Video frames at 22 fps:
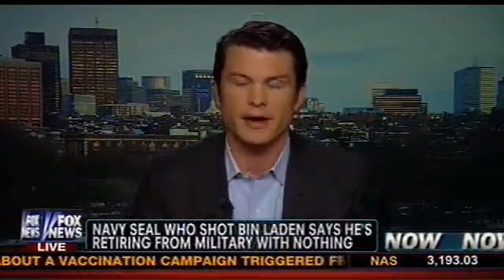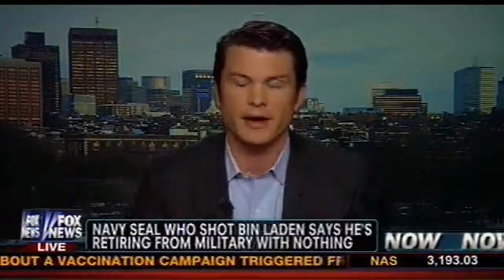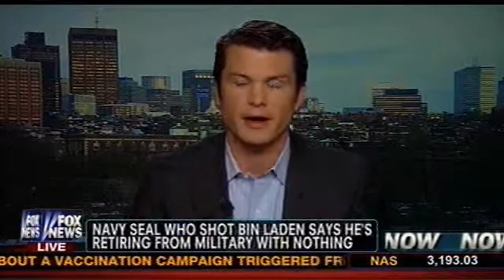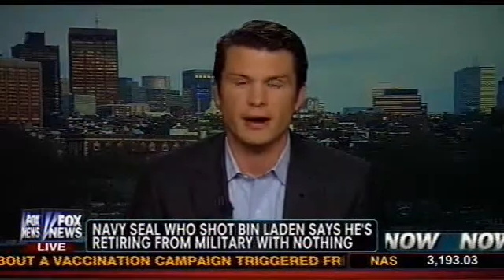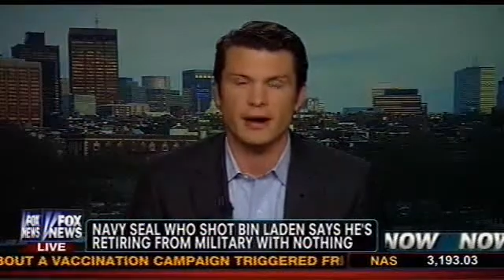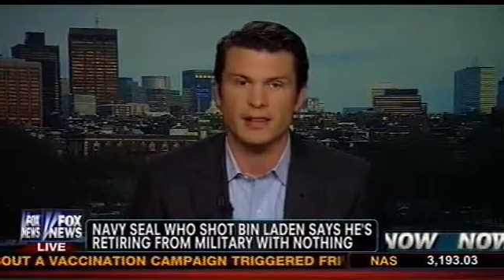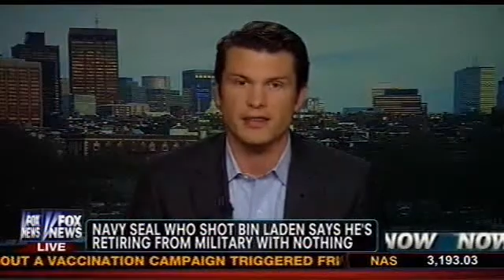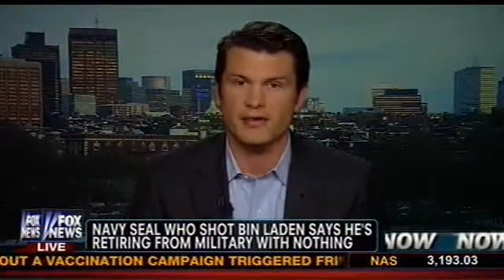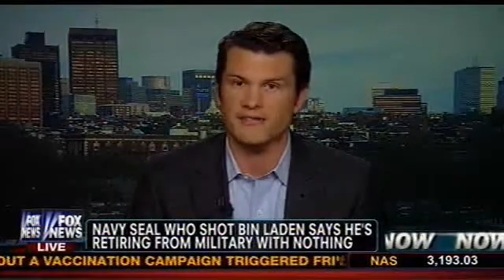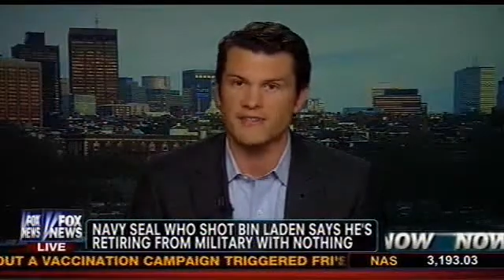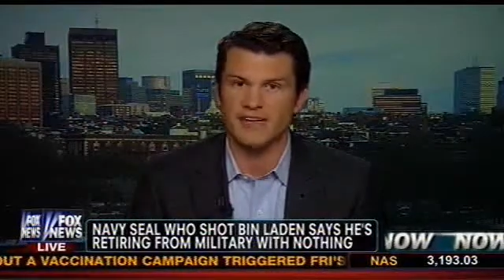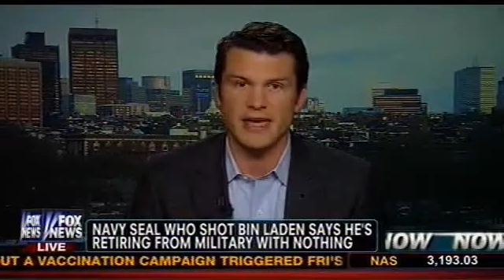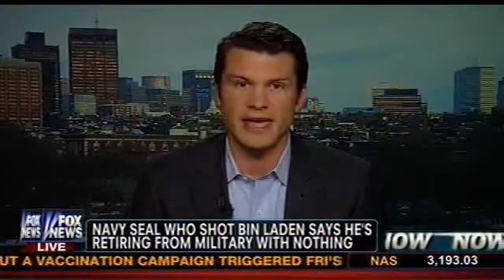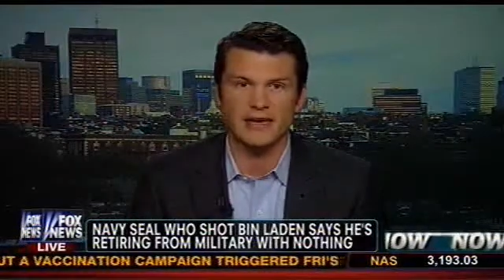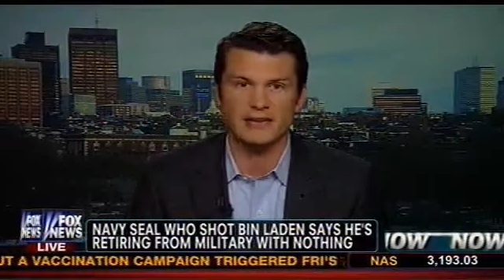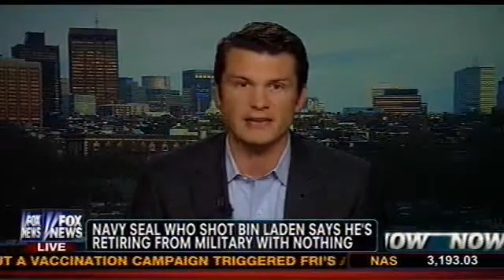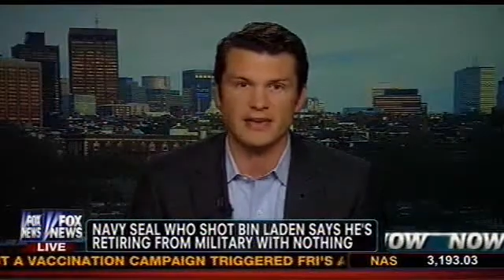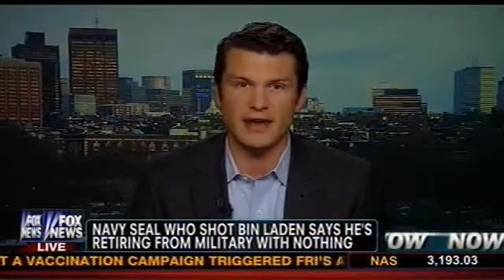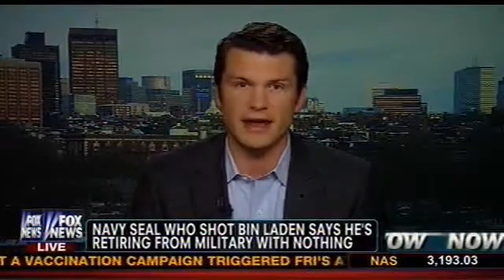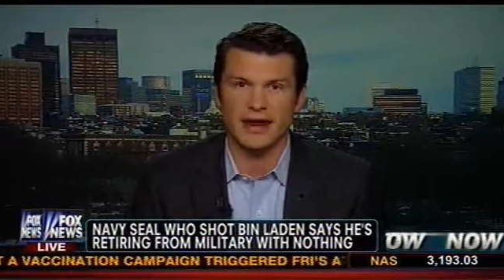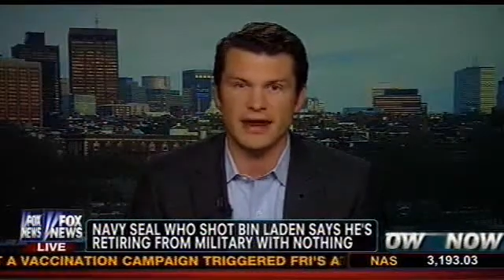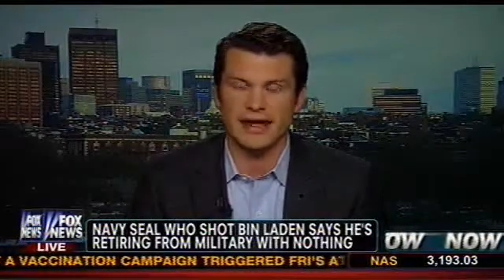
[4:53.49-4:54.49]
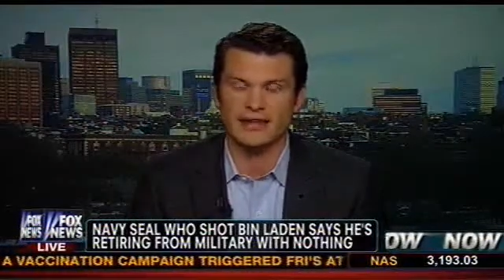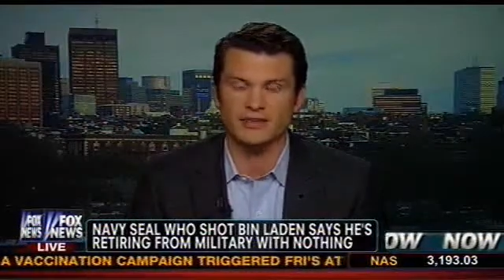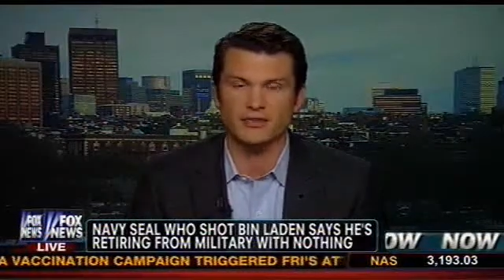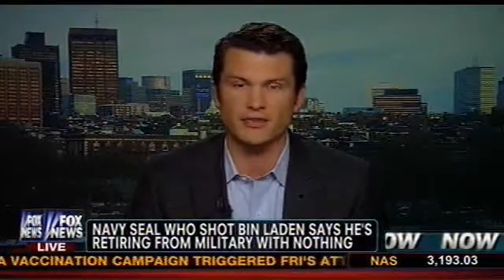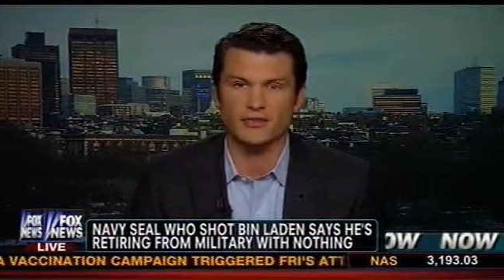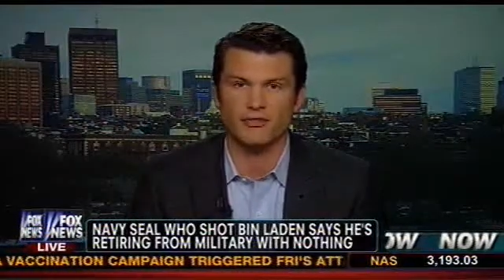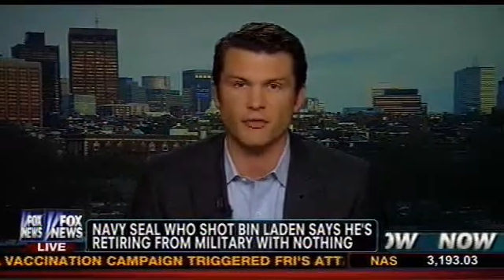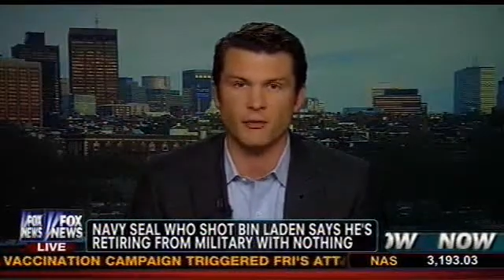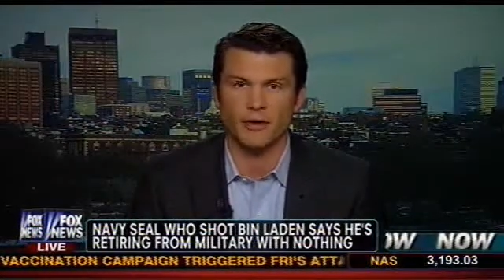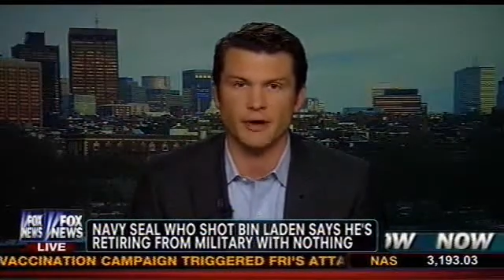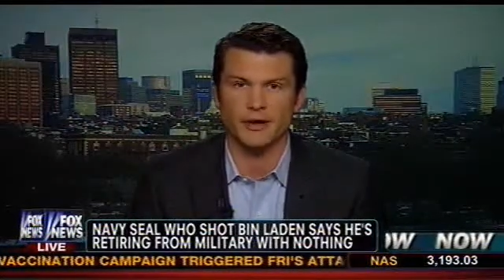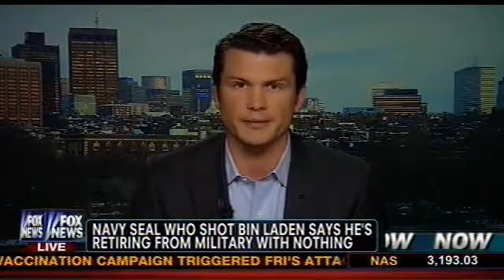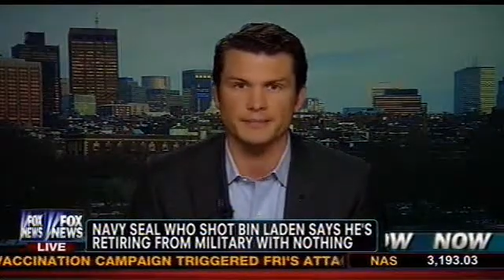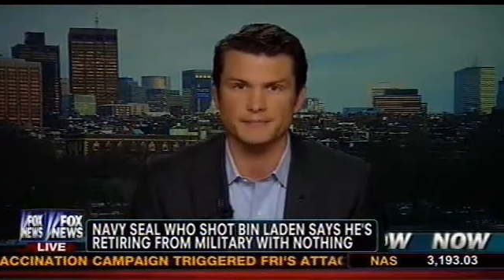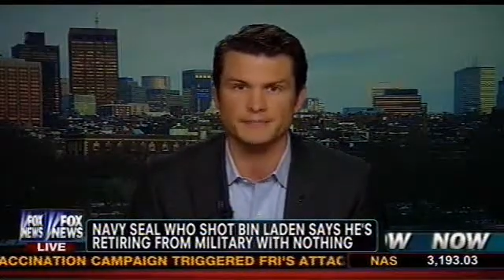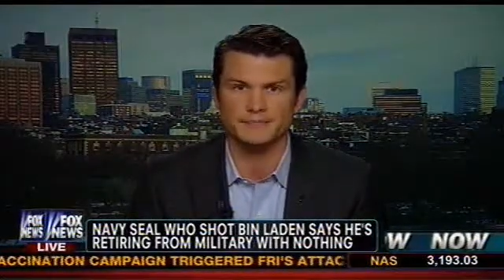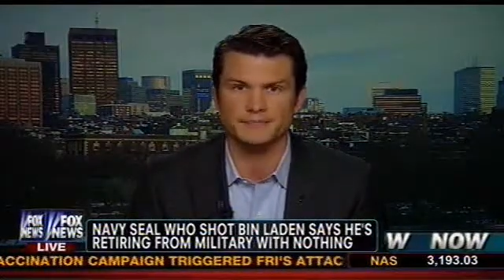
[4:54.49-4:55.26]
and the VA's got to answer for it.